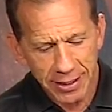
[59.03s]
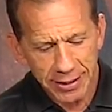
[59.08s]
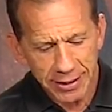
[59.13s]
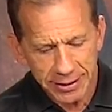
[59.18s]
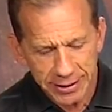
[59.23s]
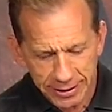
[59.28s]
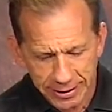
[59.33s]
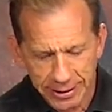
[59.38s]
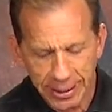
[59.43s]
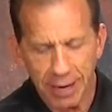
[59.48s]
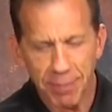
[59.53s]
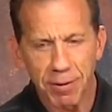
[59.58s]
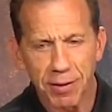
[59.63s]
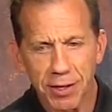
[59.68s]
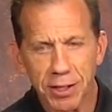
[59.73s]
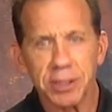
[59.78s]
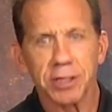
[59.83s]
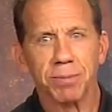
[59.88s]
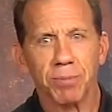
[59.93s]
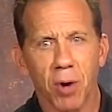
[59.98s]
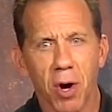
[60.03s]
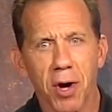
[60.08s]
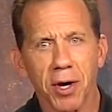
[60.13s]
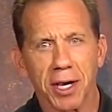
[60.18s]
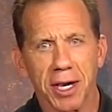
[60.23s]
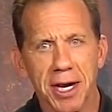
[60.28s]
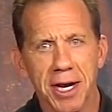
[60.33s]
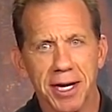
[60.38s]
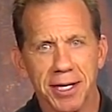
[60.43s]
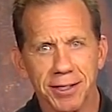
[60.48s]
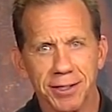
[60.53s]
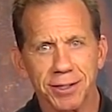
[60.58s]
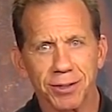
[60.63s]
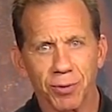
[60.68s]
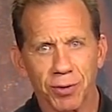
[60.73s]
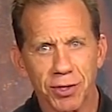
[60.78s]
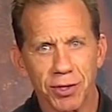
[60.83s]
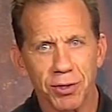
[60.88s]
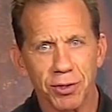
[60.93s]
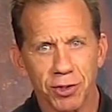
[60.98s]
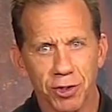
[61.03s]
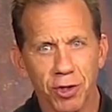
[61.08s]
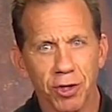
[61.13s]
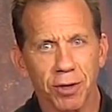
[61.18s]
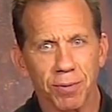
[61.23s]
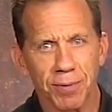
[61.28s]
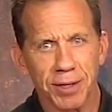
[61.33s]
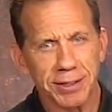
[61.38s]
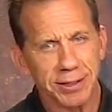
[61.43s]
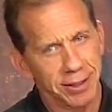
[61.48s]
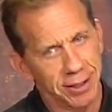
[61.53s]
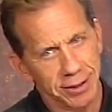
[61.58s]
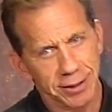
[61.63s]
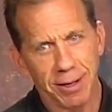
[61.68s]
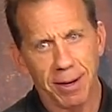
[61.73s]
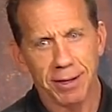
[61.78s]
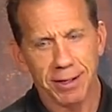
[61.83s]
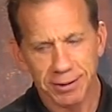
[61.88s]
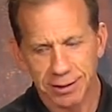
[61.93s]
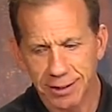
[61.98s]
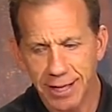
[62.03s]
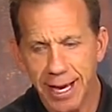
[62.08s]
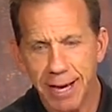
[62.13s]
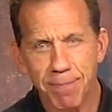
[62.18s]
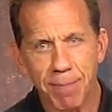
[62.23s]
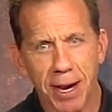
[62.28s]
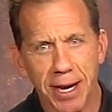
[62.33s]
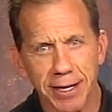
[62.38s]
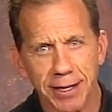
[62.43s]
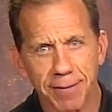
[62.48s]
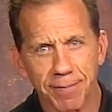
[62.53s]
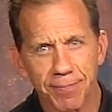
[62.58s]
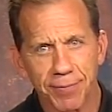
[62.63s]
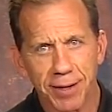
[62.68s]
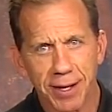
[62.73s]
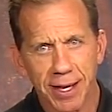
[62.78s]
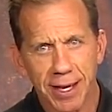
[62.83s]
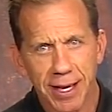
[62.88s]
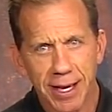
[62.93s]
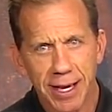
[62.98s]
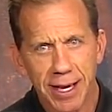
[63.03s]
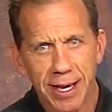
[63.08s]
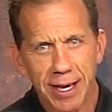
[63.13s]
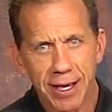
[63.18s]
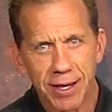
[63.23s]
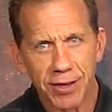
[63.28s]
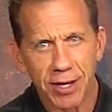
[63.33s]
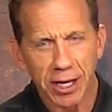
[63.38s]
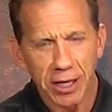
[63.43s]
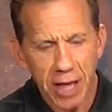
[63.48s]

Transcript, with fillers: Some of the small guns, when you shoot them, it's, it's a snake bite. The